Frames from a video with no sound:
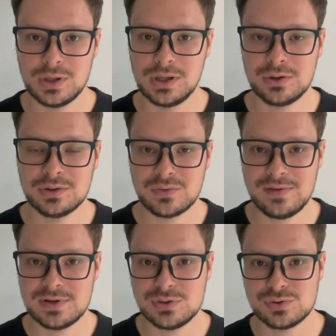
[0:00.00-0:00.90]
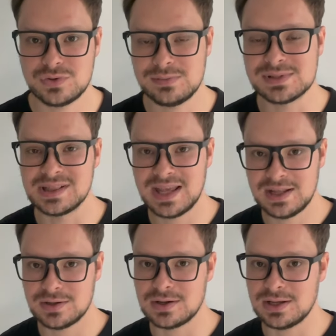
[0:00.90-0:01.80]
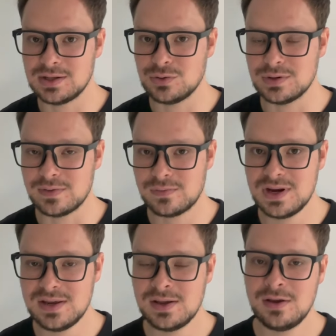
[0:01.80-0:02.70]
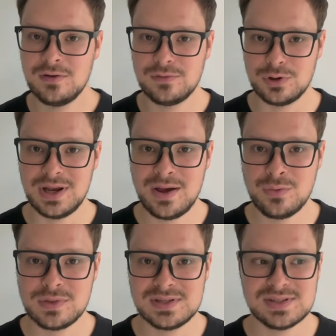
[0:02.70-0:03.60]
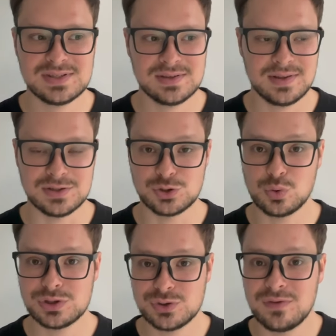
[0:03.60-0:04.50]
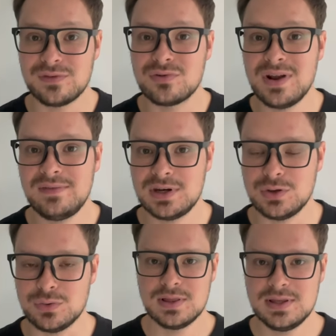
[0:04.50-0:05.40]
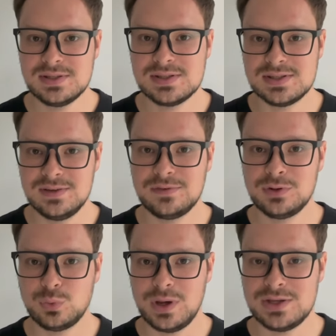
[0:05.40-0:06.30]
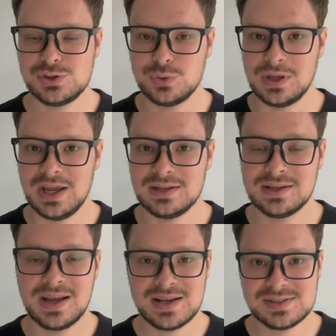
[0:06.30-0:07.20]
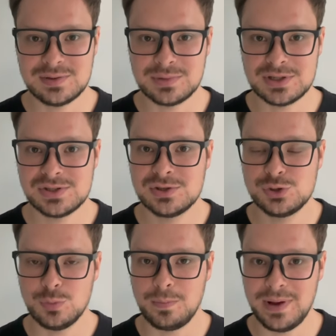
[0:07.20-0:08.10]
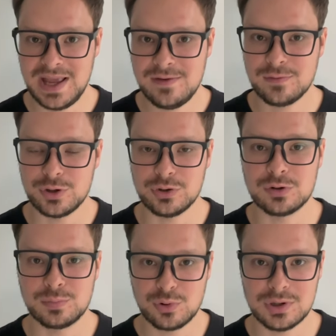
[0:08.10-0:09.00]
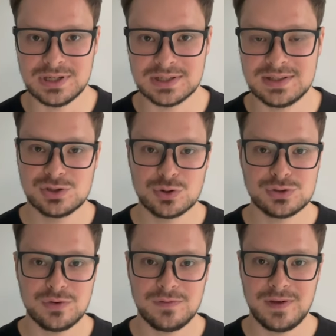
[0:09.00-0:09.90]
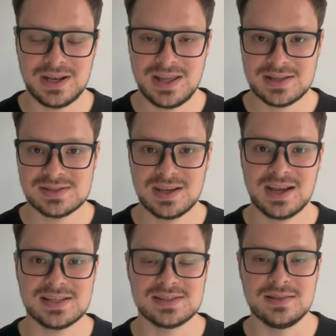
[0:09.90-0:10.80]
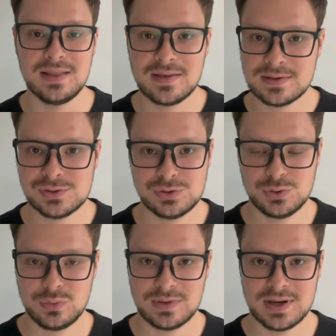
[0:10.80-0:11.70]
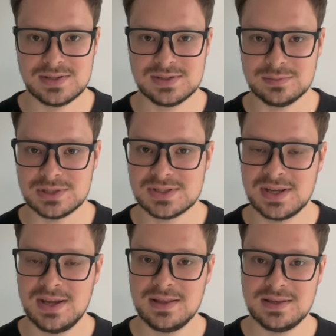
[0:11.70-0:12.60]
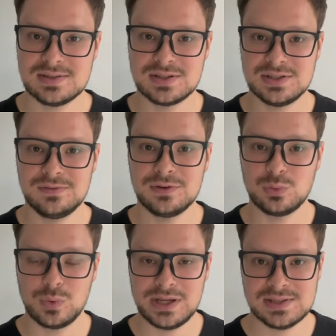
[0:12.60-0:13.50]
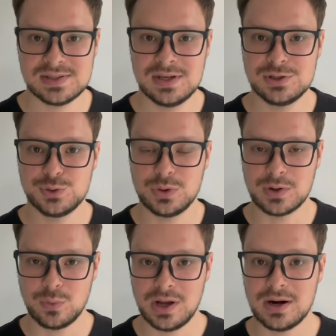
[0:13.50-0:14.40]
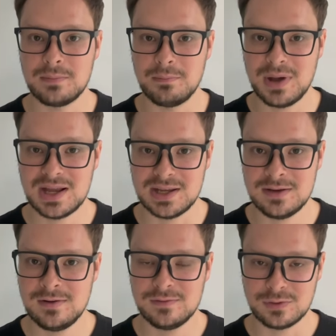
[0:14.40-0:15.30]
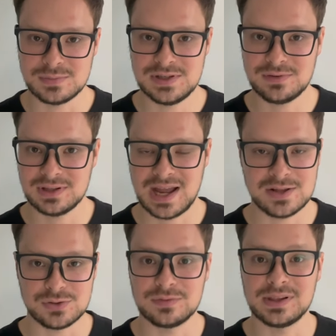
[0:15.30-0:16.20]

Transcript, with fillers: learn revenue streams later in Unit three. For now, this is the source of revenue. This is different ways to get customers to pay for your product. Source of finance has nothing to with customers. These are different ways to acquire money from different kinds of